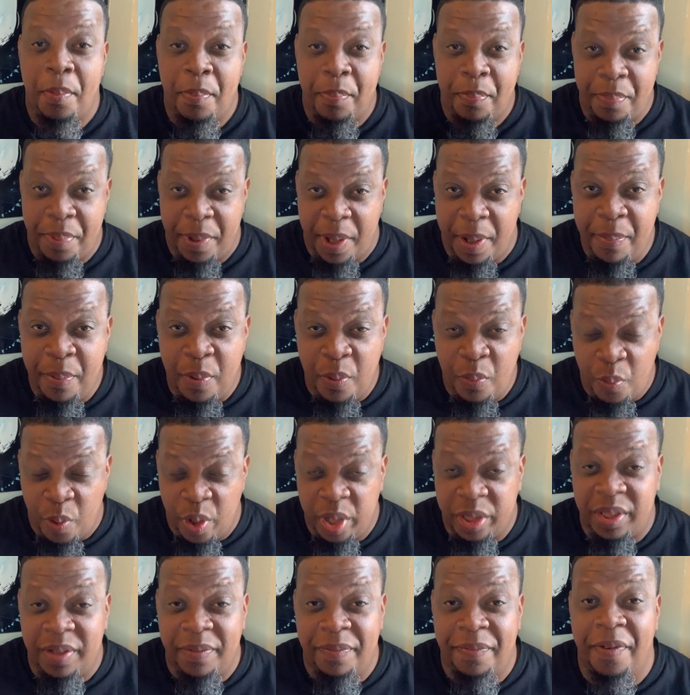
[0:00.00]
people
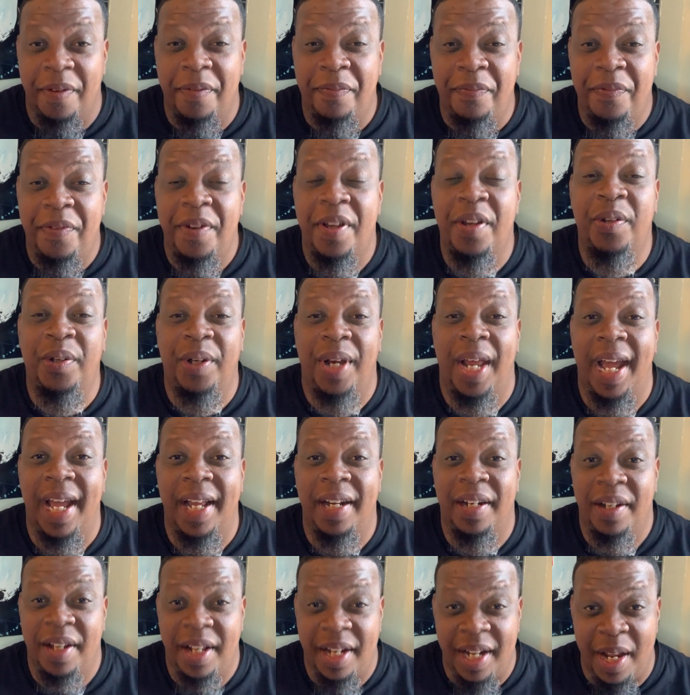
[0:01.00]
want to fulfill that.
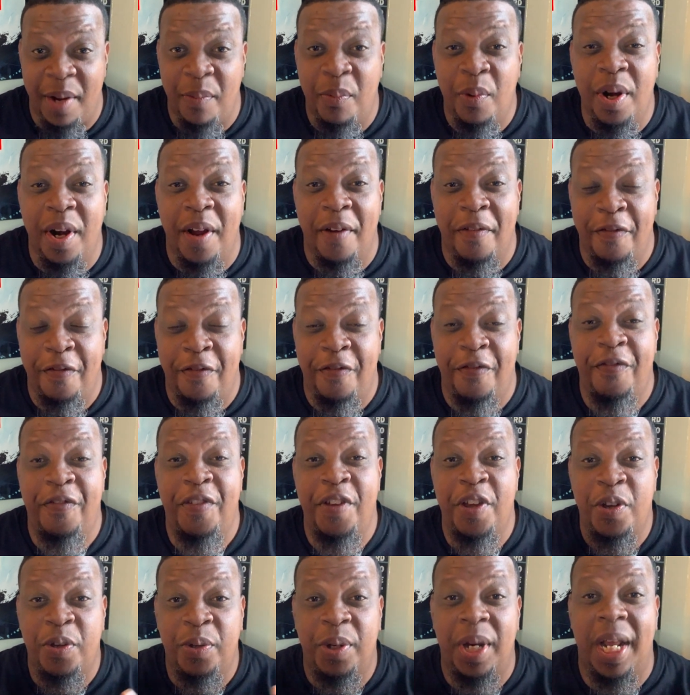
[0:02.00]
And they want to
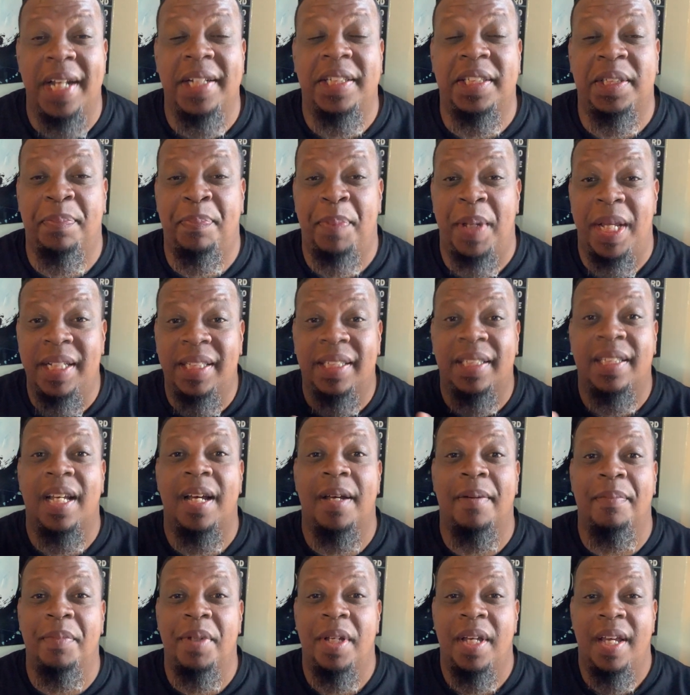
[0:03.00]
fill that space
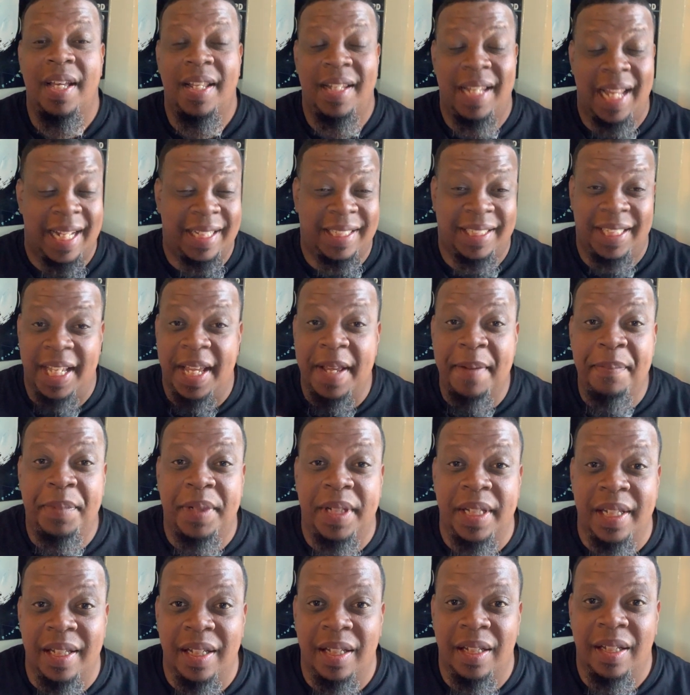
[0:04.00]
up that's
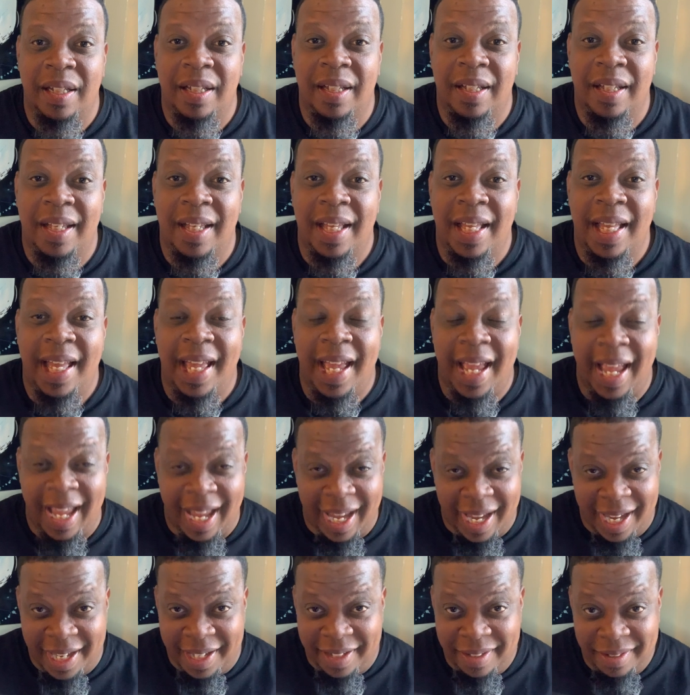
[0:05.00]
empty.
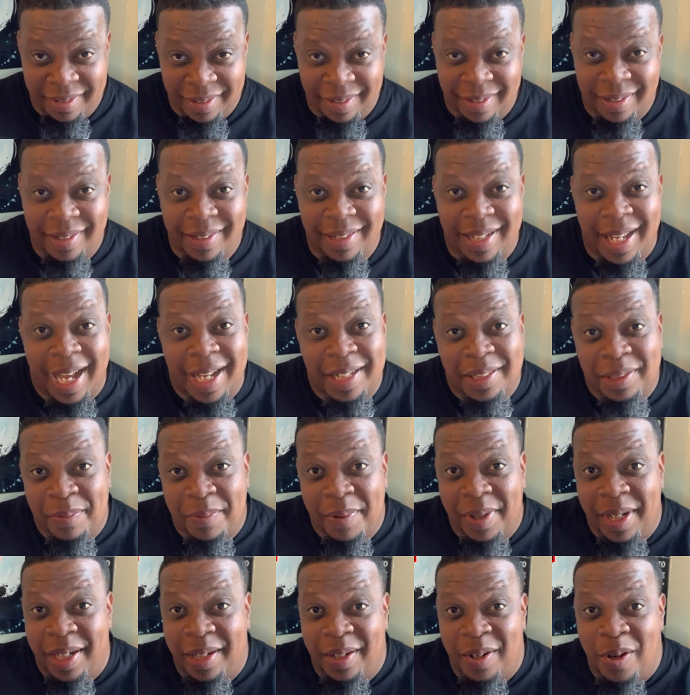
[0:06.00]
And that's
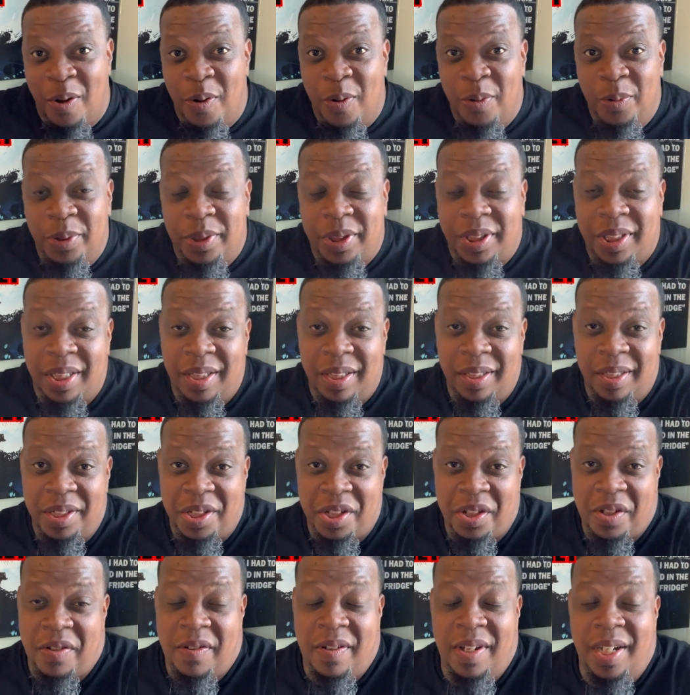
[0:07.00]
when it goes to the
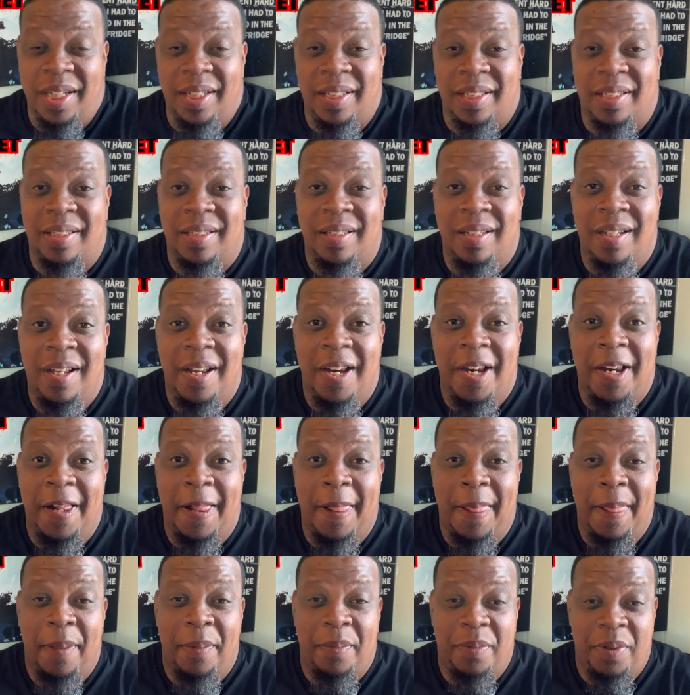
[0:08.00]
streets.
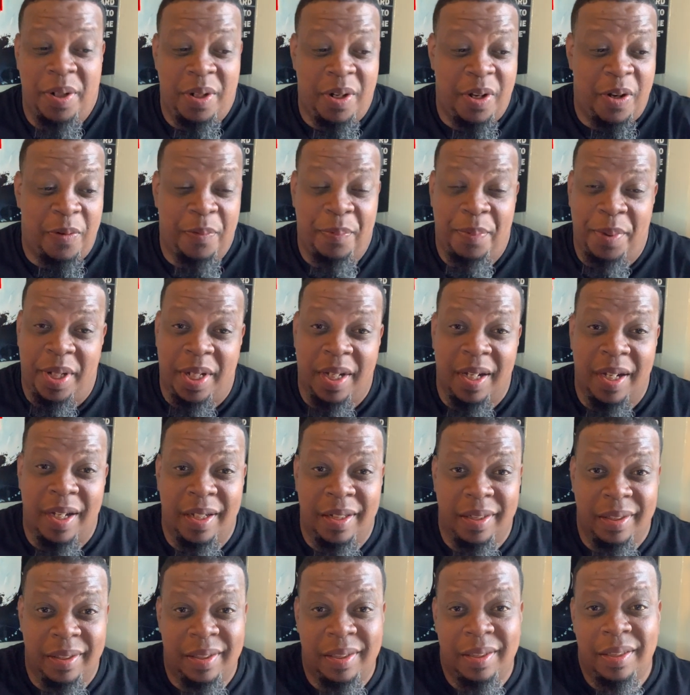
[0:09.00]
you know,
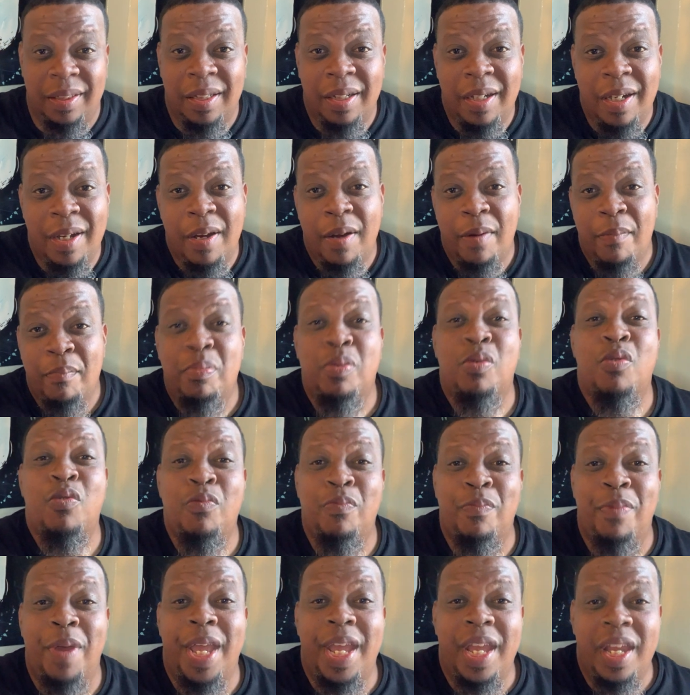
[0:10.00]
because Pooh
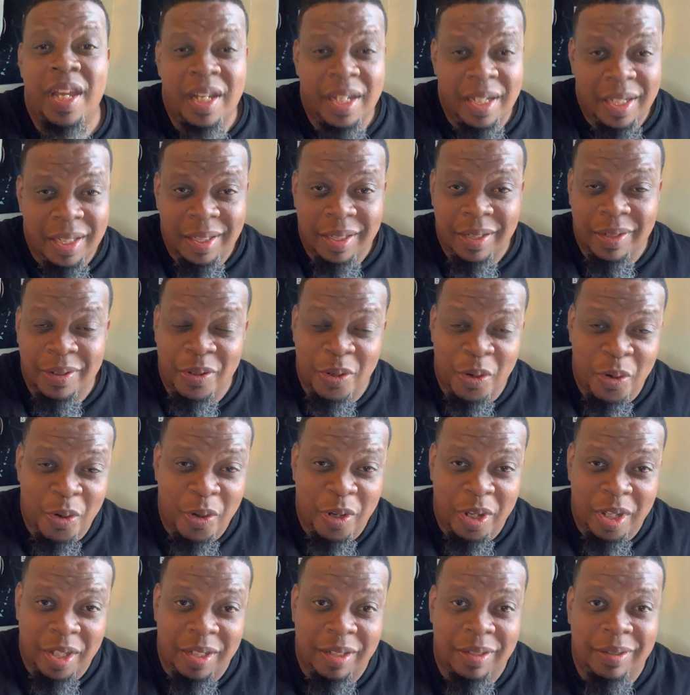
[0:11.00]
Bear
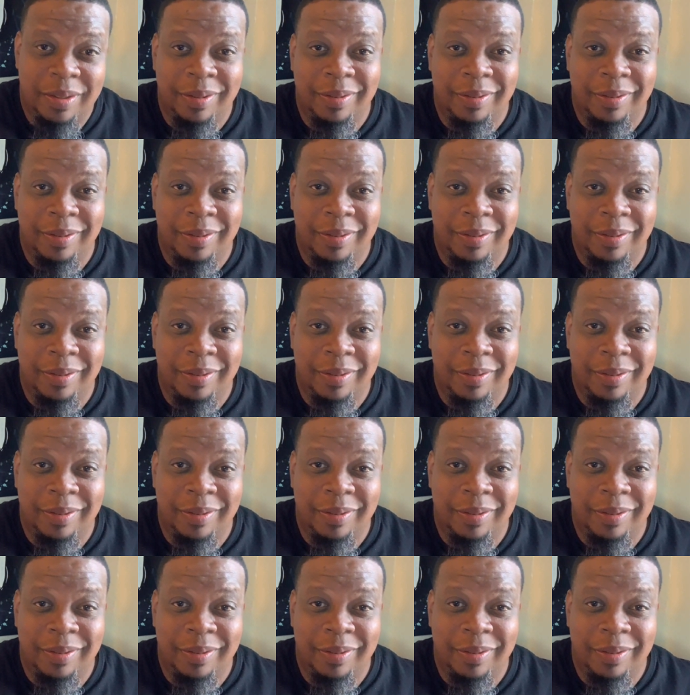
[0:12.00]
or